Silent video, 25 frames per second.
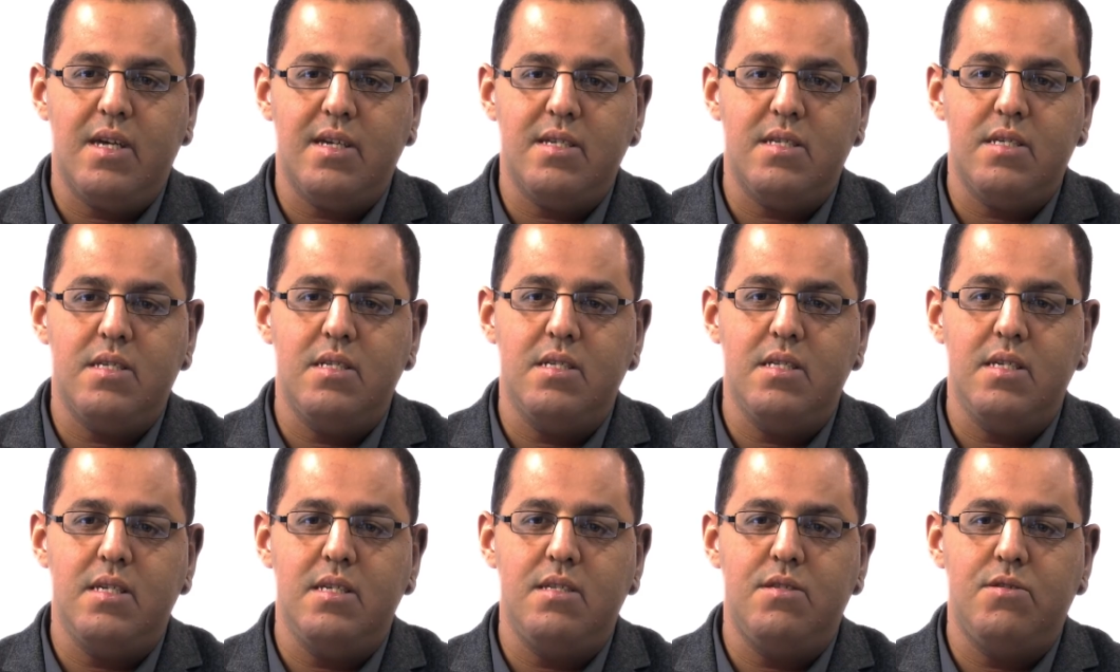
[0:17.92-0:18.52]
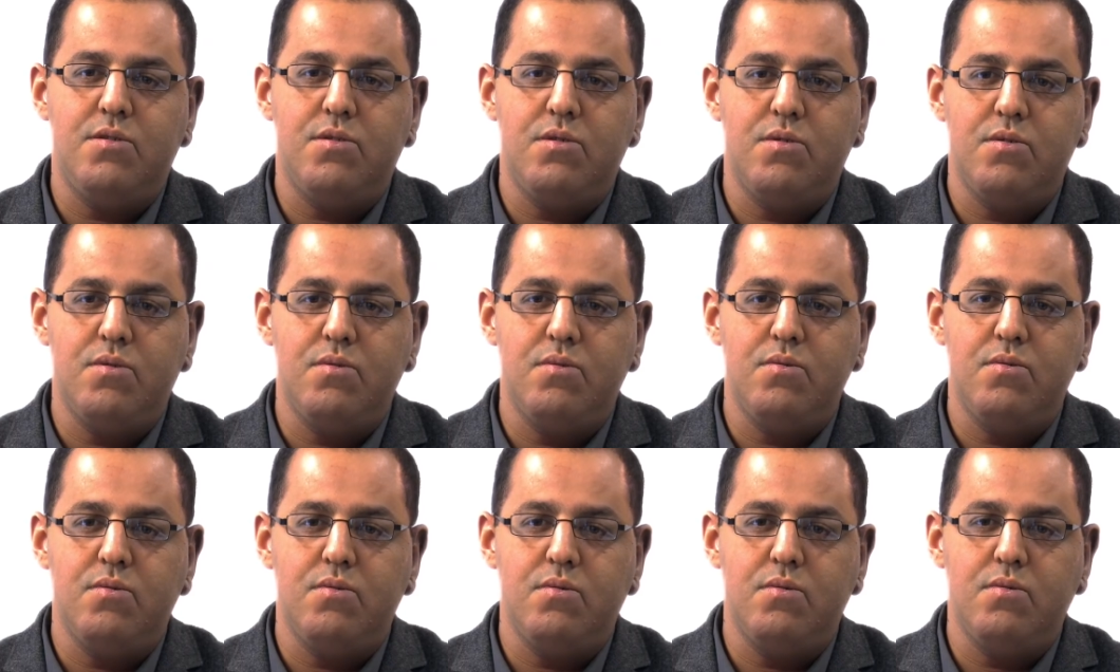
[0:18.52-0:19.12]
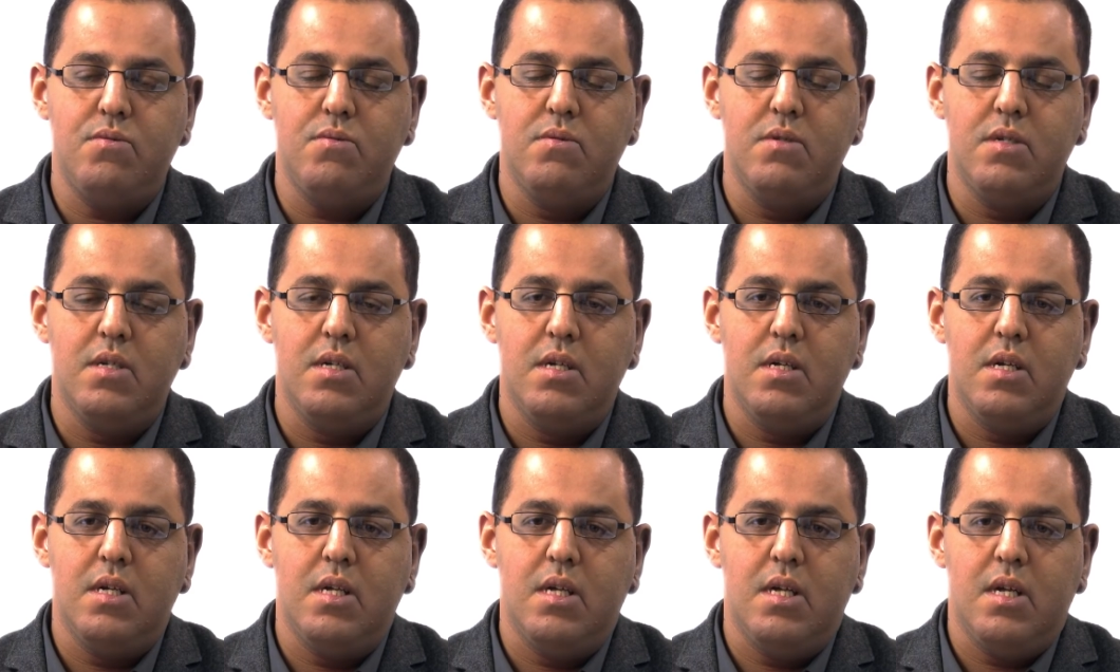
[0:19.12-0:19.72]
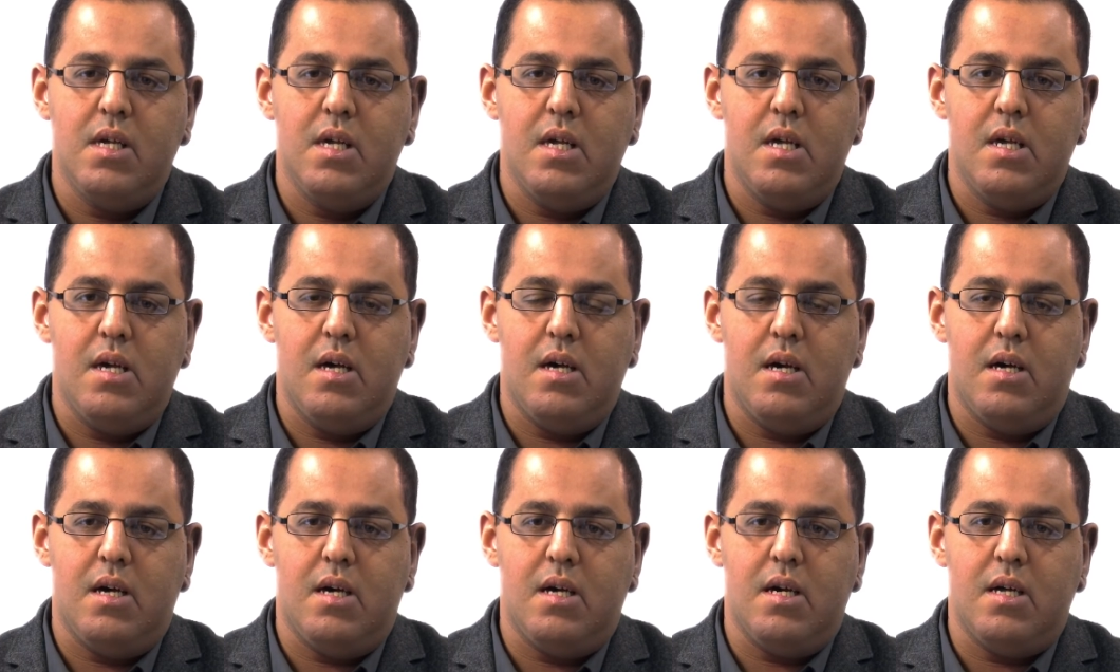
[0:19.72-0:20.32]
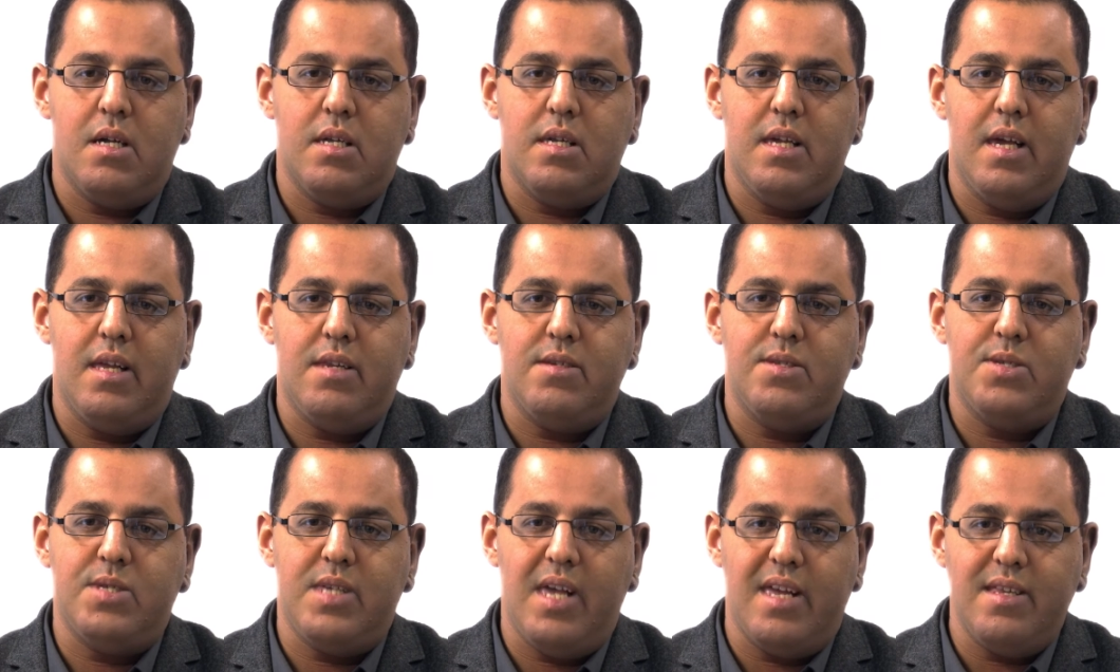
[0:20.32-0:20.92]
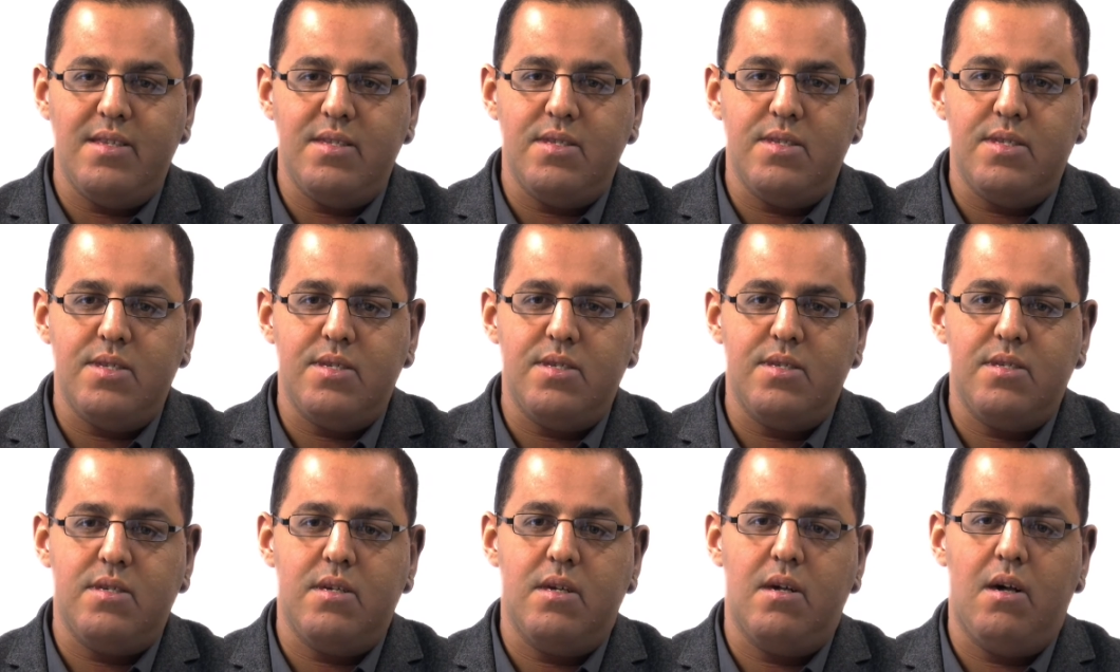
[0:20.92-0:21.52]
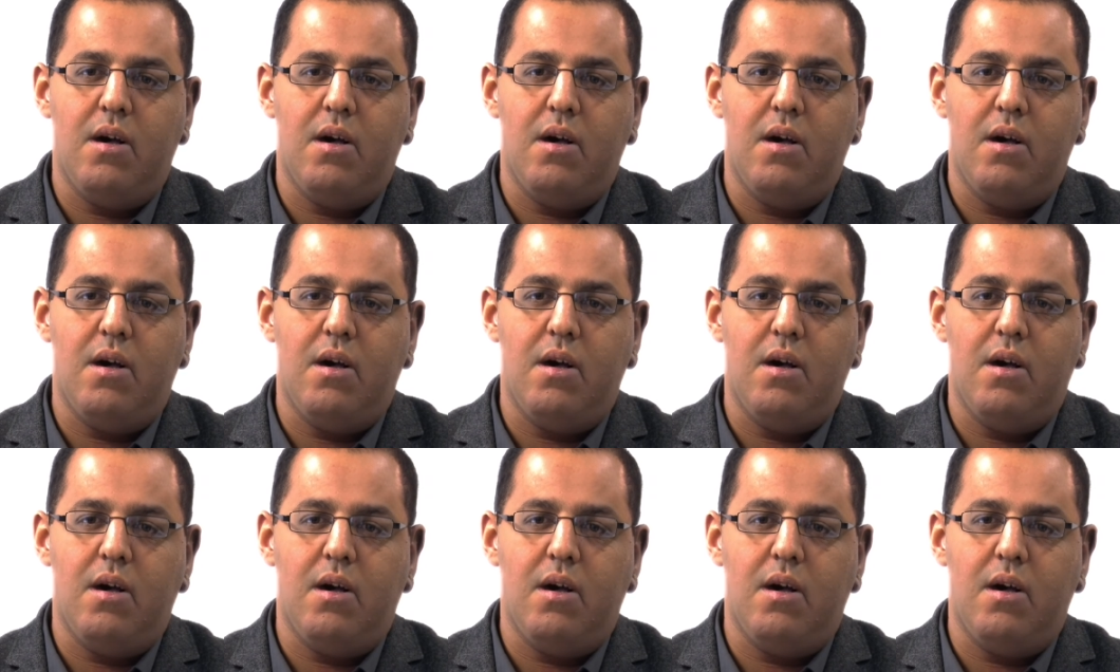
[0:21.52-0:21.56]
actually to get a sense